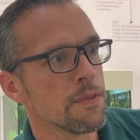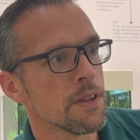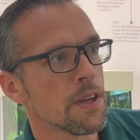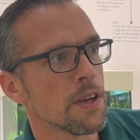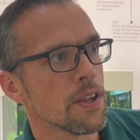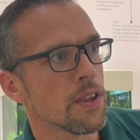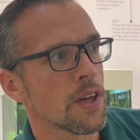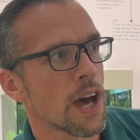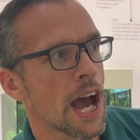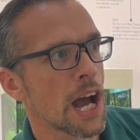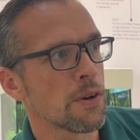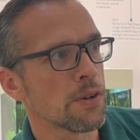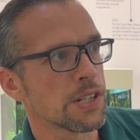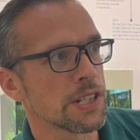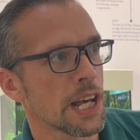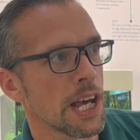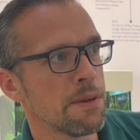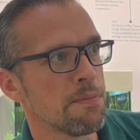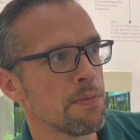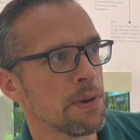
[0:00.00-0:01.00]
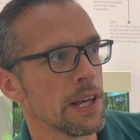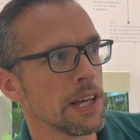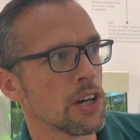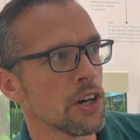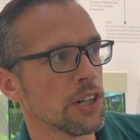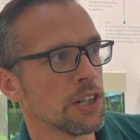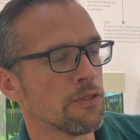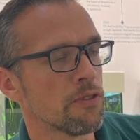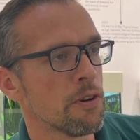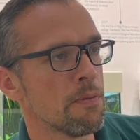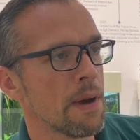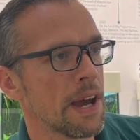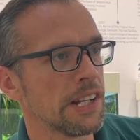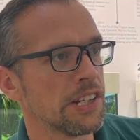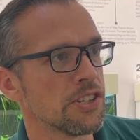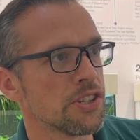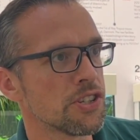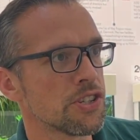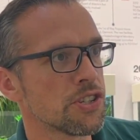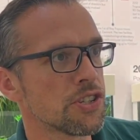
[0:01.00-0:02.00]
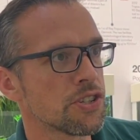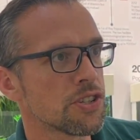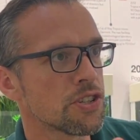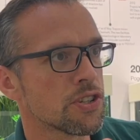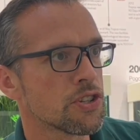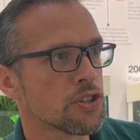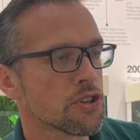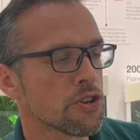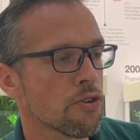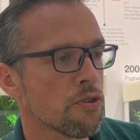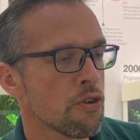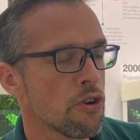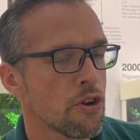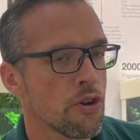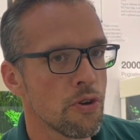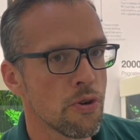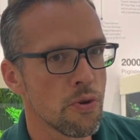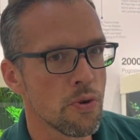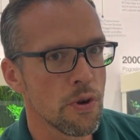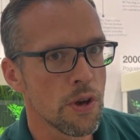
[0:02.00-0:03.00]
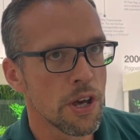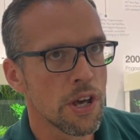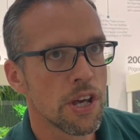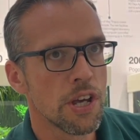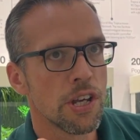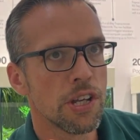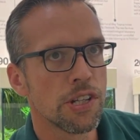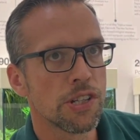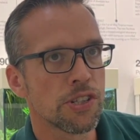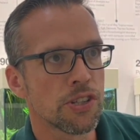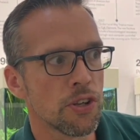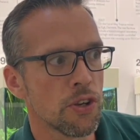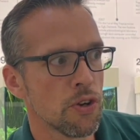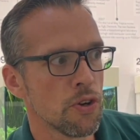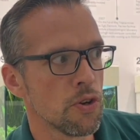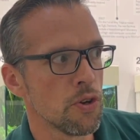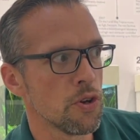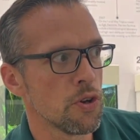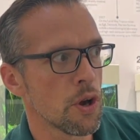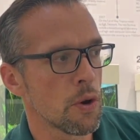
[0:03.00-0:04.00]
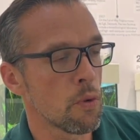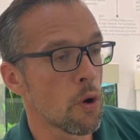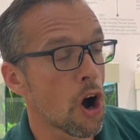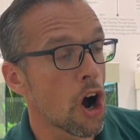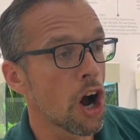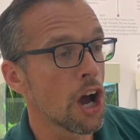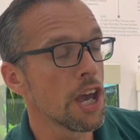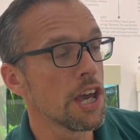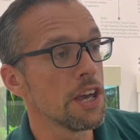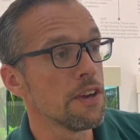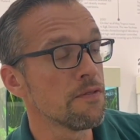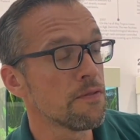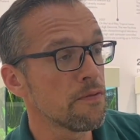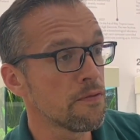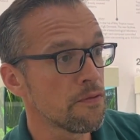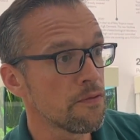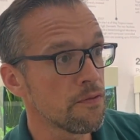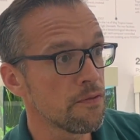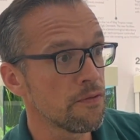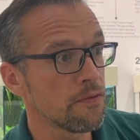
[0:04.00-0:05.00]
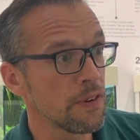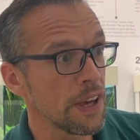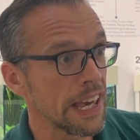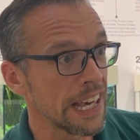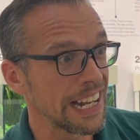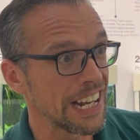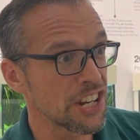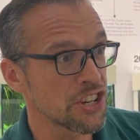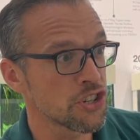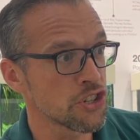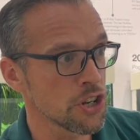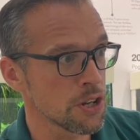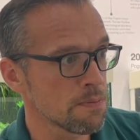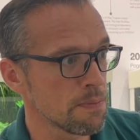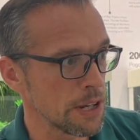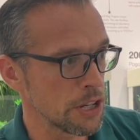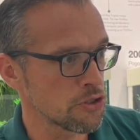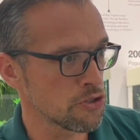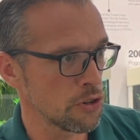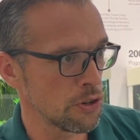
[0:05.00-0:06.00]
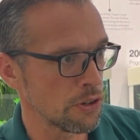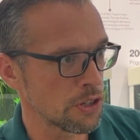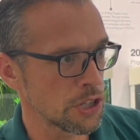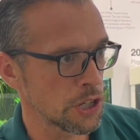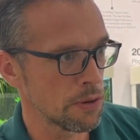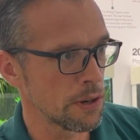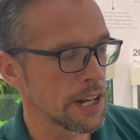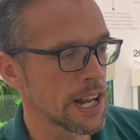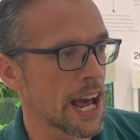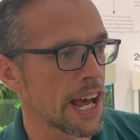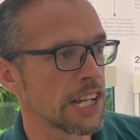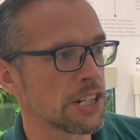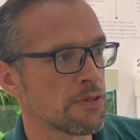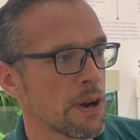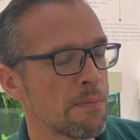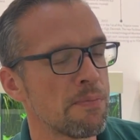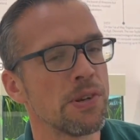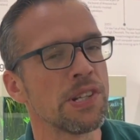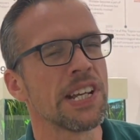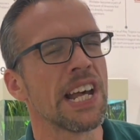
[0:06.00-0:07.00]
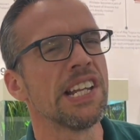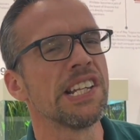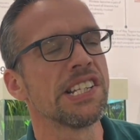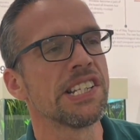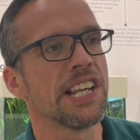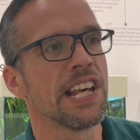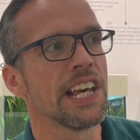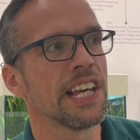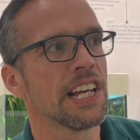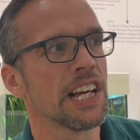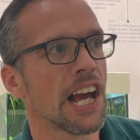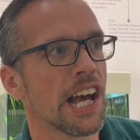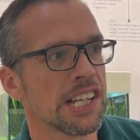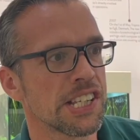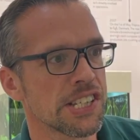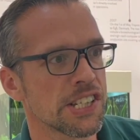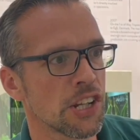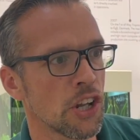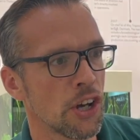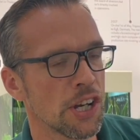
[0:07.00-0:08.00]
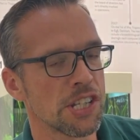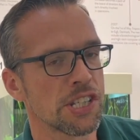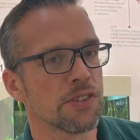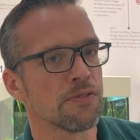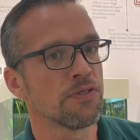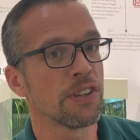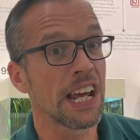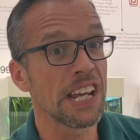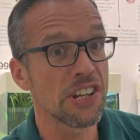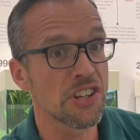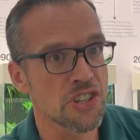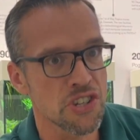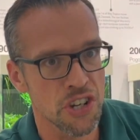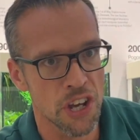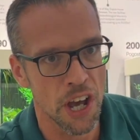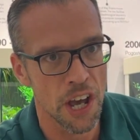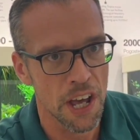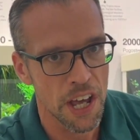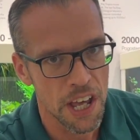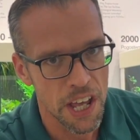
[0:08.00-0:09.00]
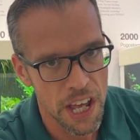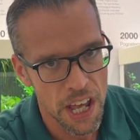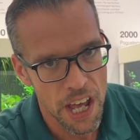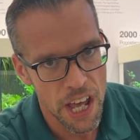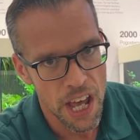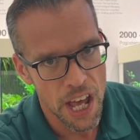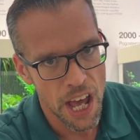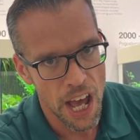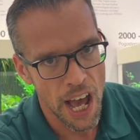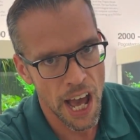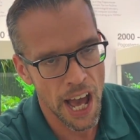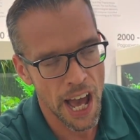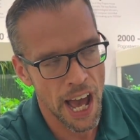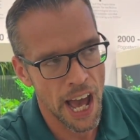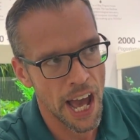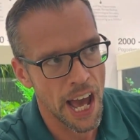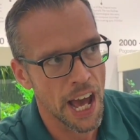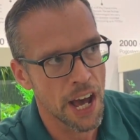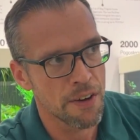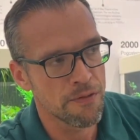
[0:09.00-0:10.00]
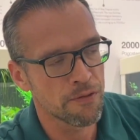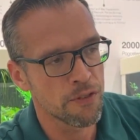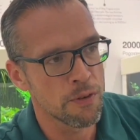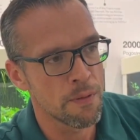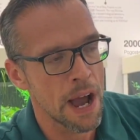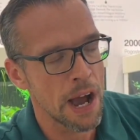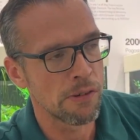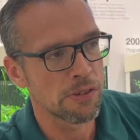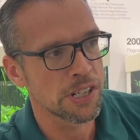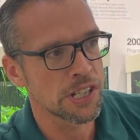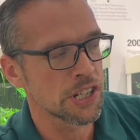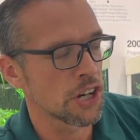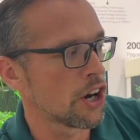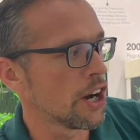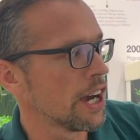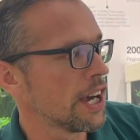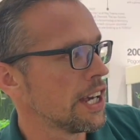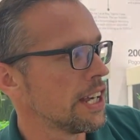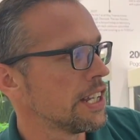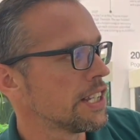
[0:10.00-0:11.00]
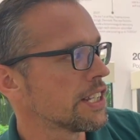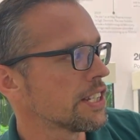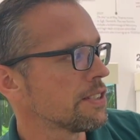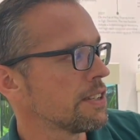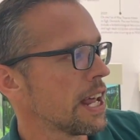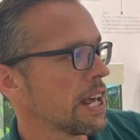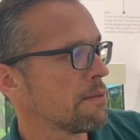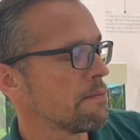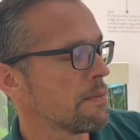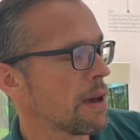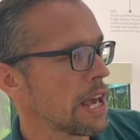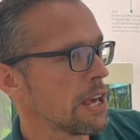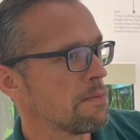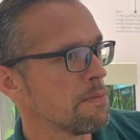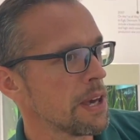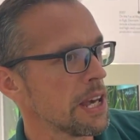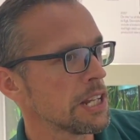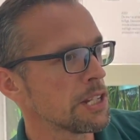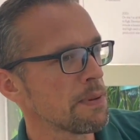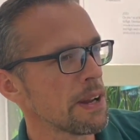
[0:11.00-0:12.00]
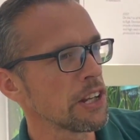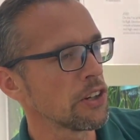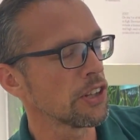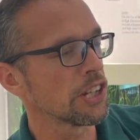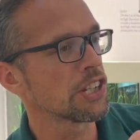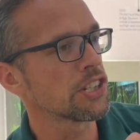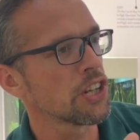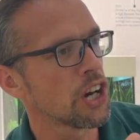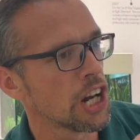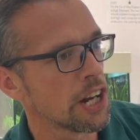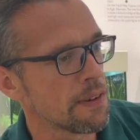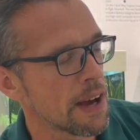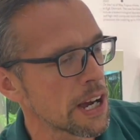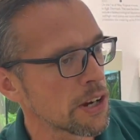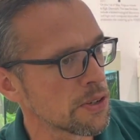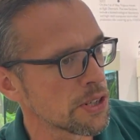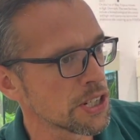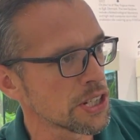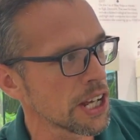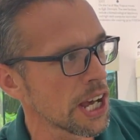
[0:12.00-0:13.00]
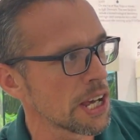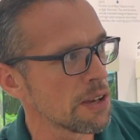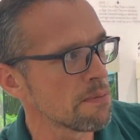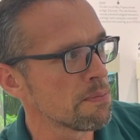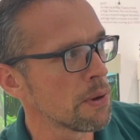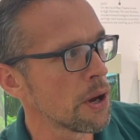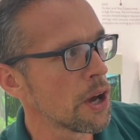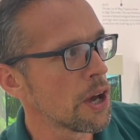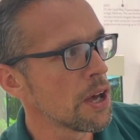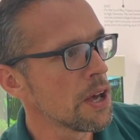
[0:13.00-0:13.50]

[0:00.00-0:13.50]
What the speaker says: that aquascaping kind of remains true to what I feel it should be true to, and that is representing a slice of nature from outside, maybe, depending on the style of aquascape, but